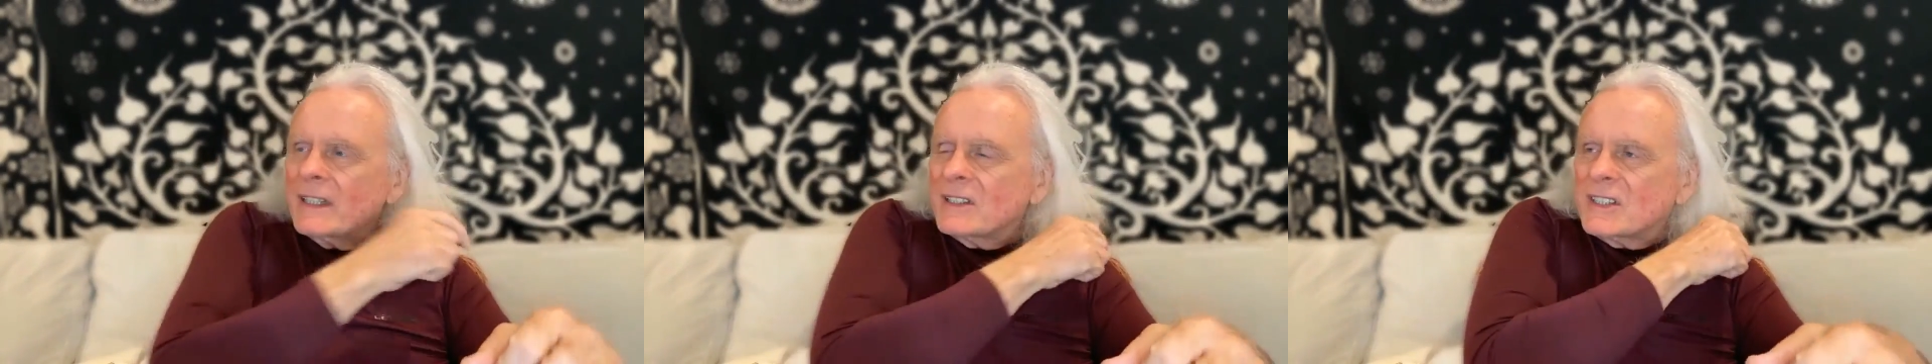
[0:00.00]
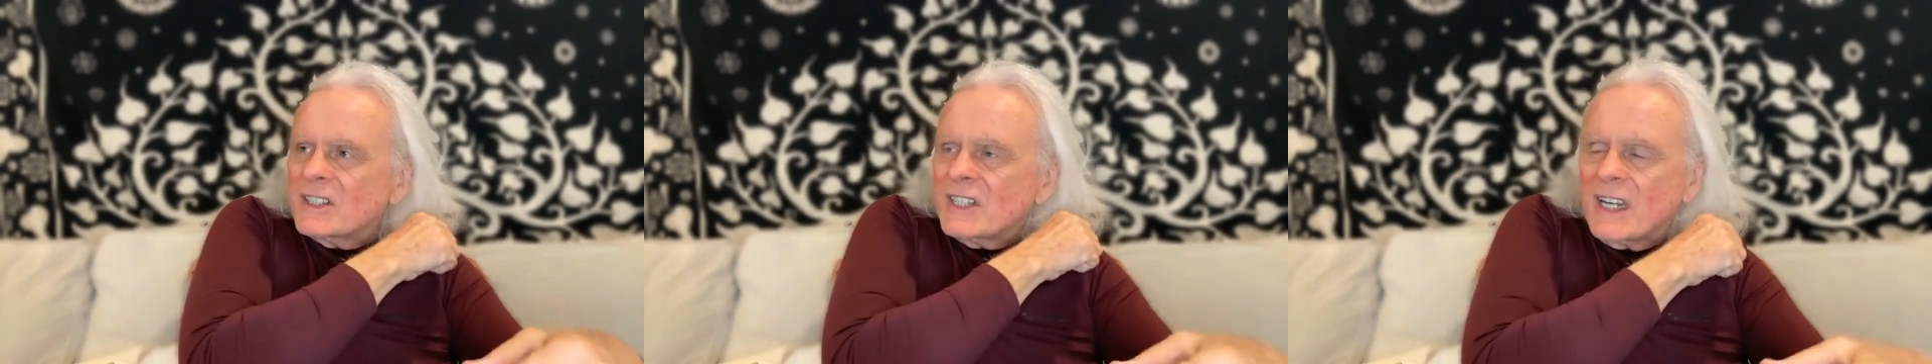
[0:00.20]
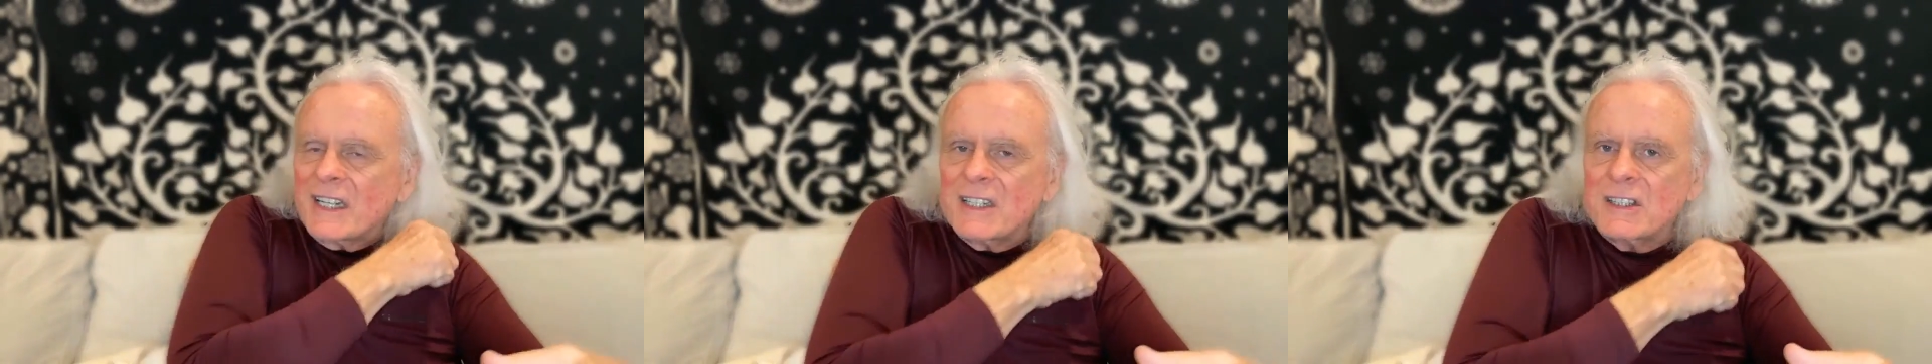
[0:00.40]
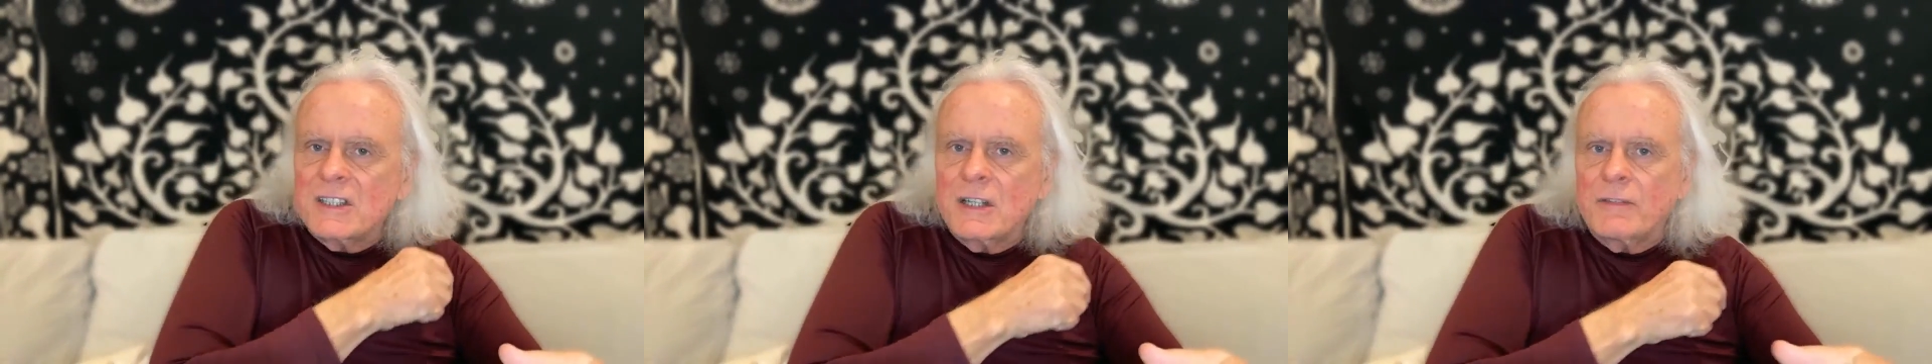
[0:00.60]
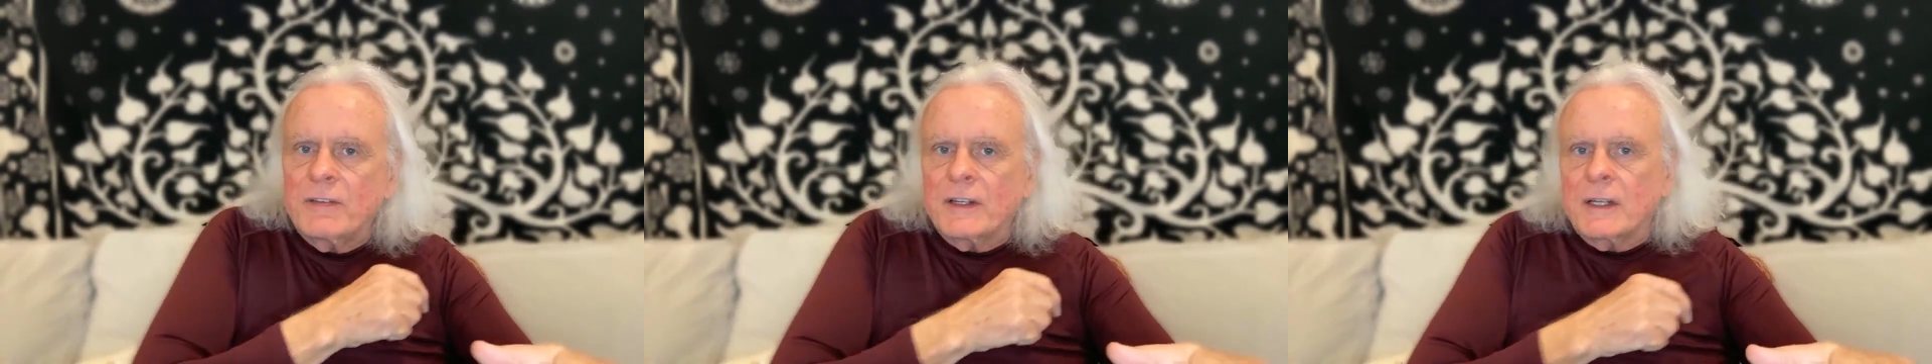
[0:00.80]

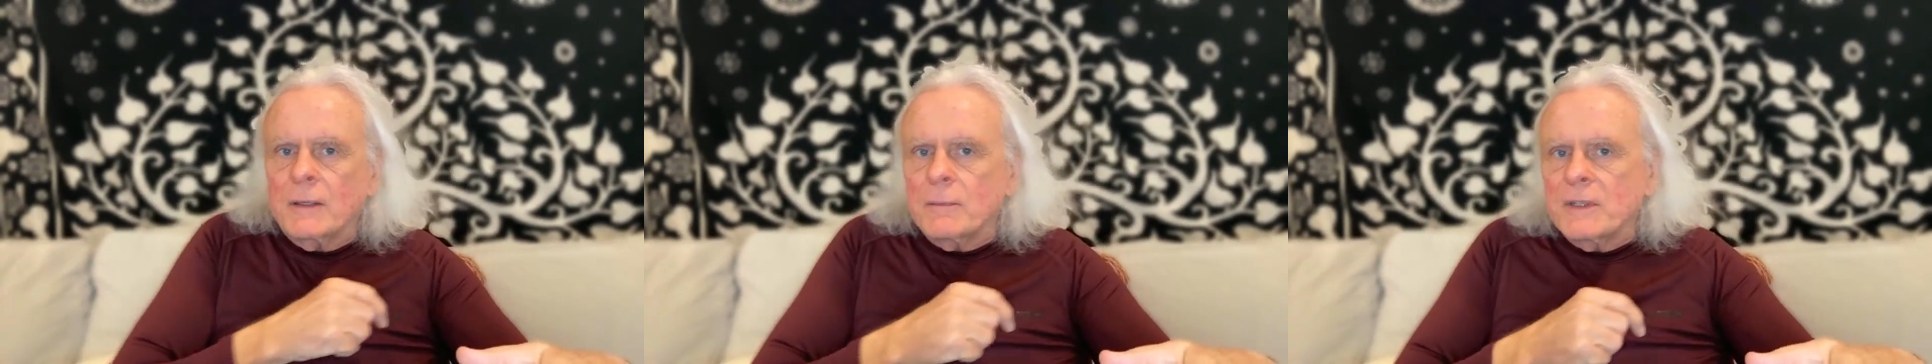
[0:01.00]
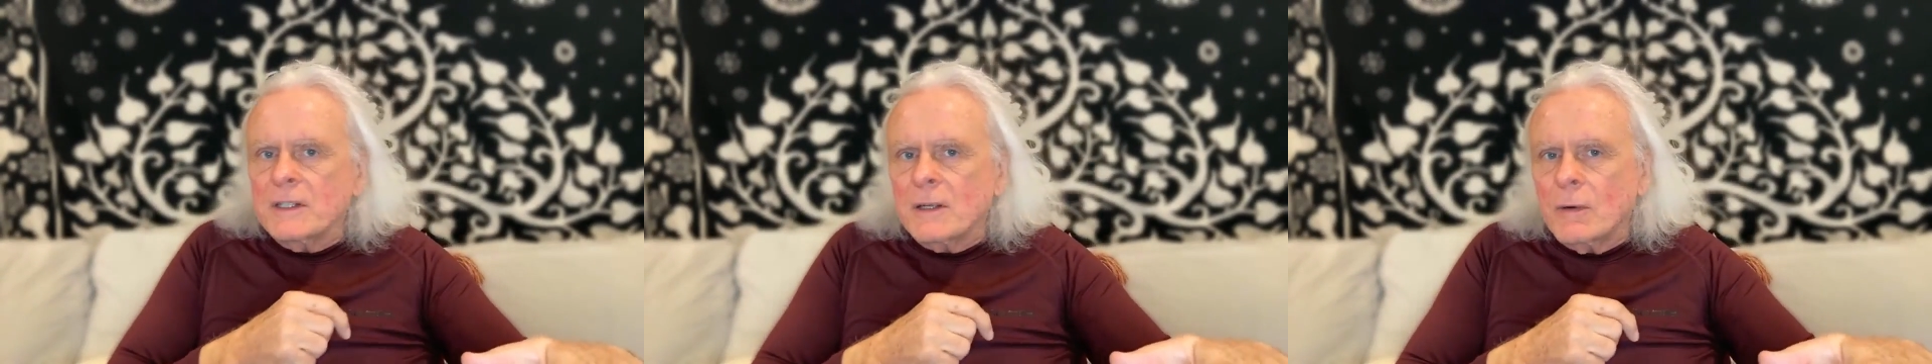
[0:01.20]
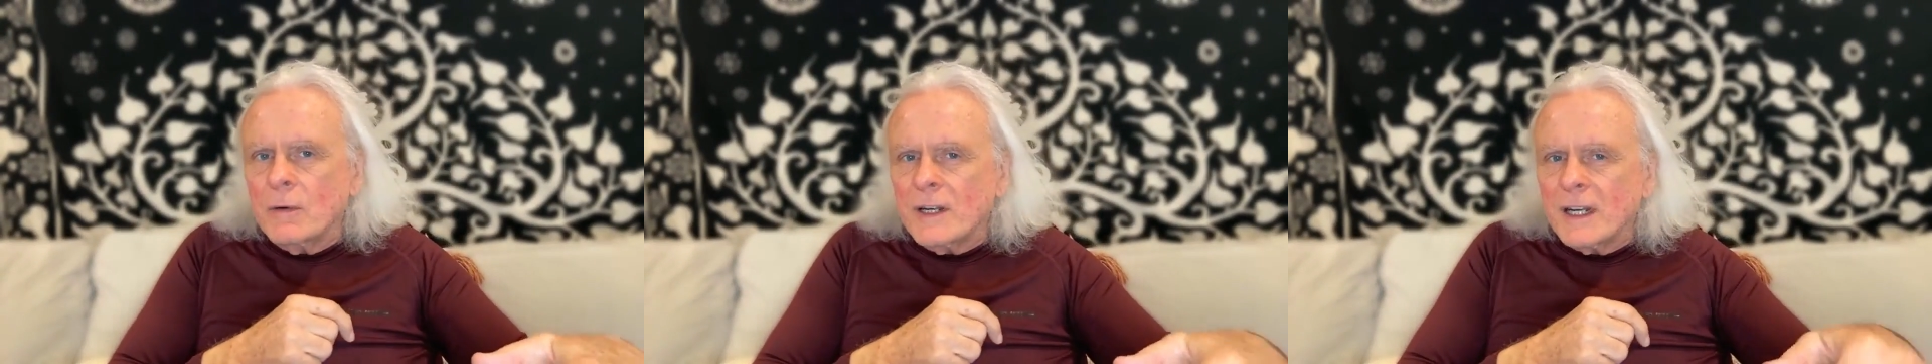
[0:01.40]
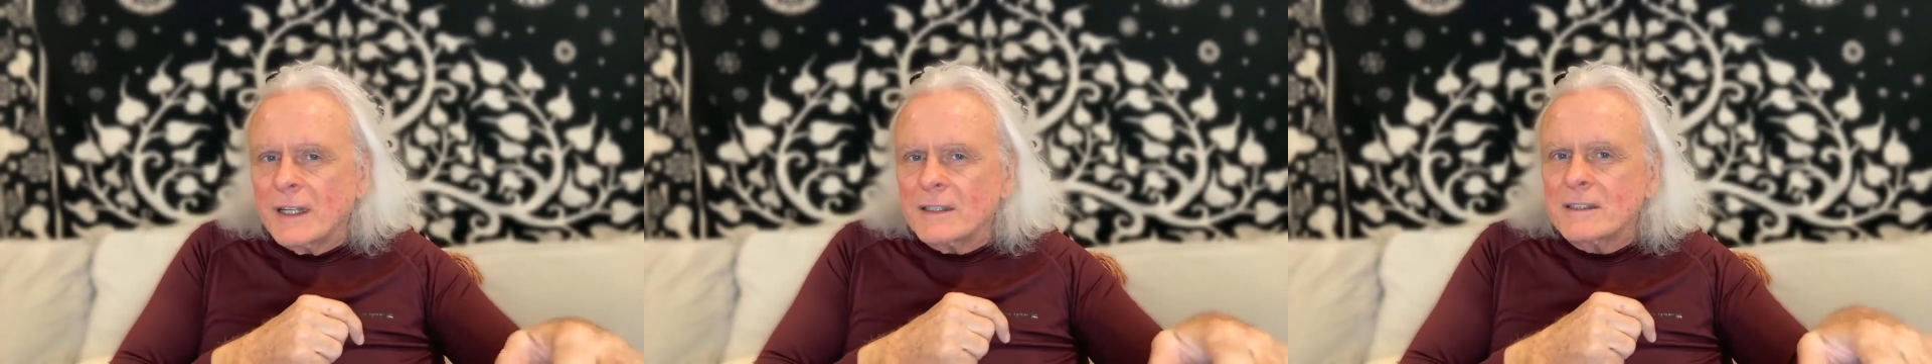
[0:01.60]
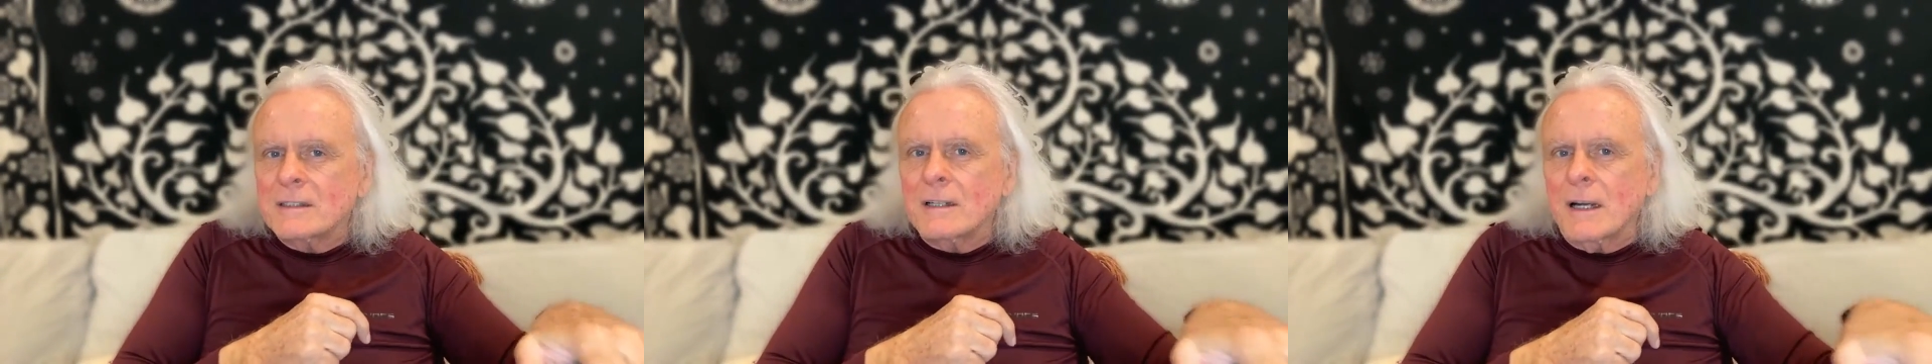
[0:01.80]
scientific and okay,
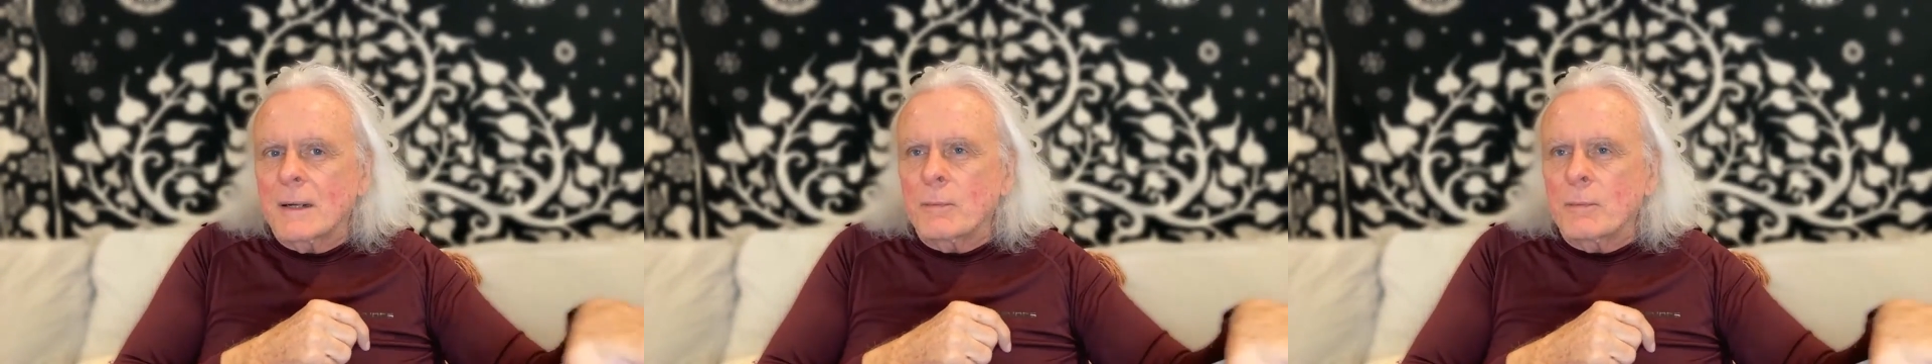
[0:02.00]
it's time.